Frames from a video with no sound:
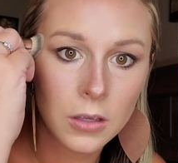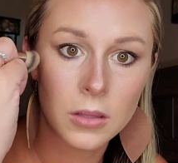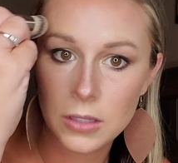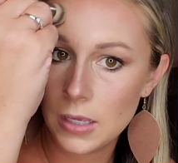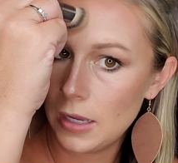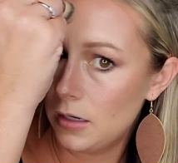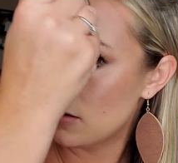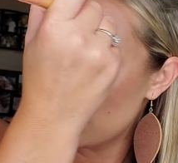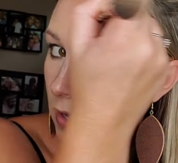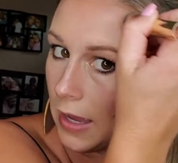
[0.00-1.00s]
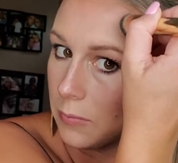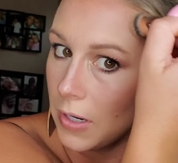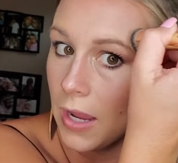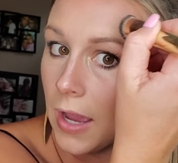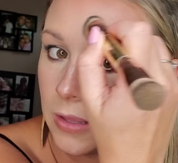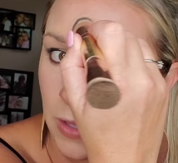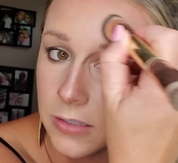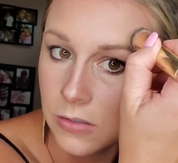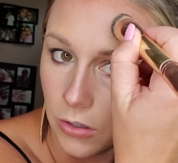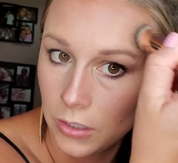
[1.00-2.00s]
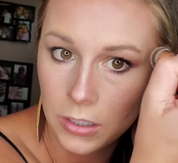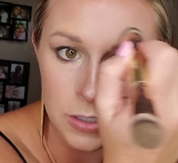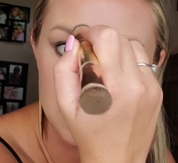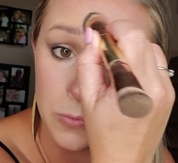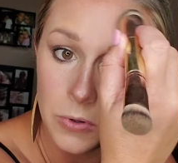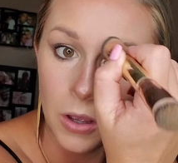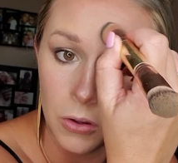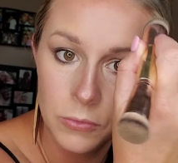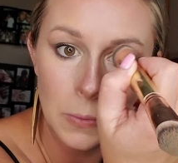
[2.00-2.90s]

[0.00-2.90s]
the end that had my highlights on it as well.